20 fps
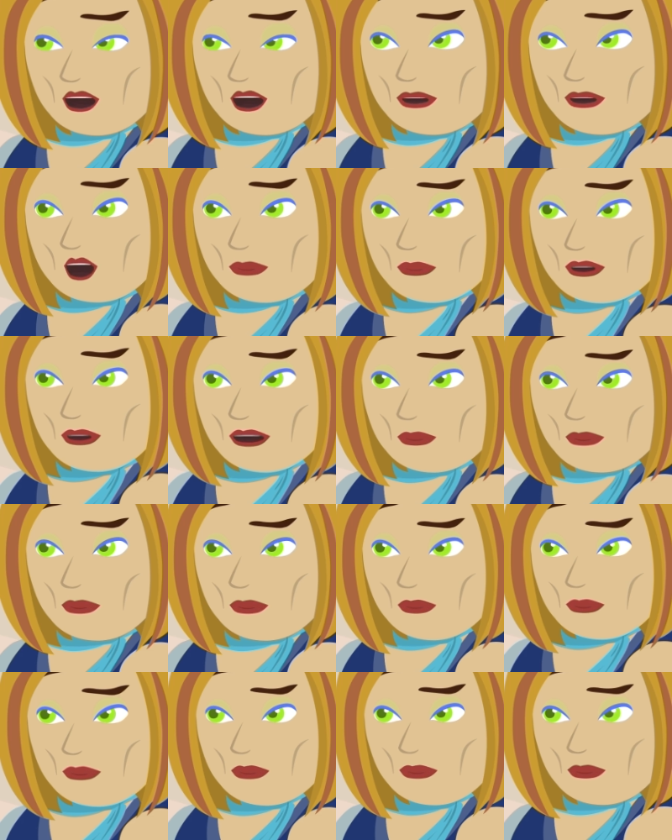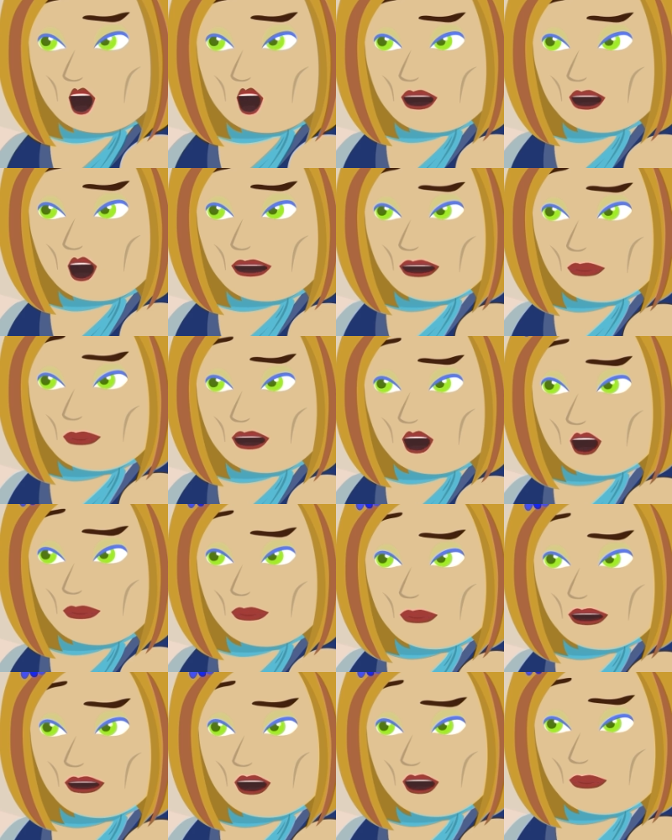the doctor. They want to
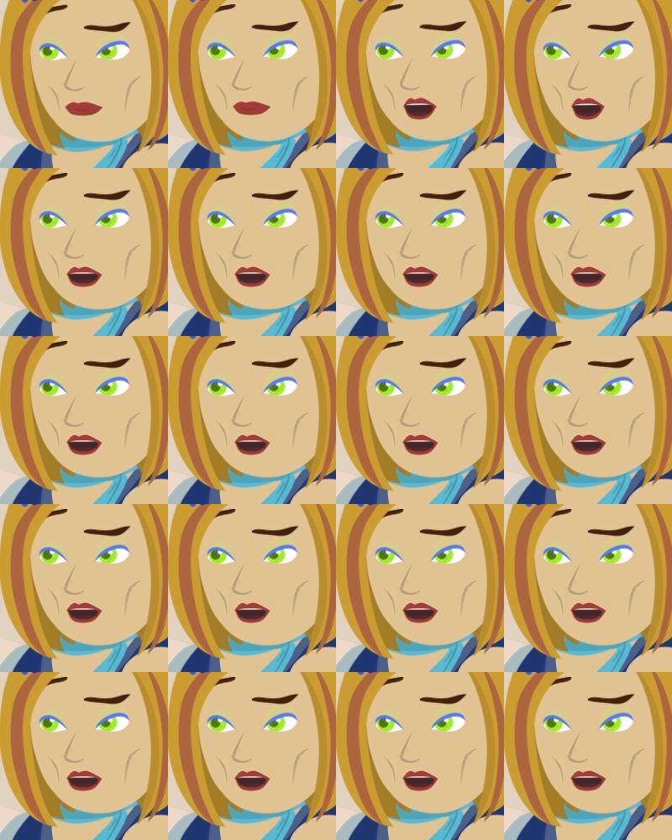discharge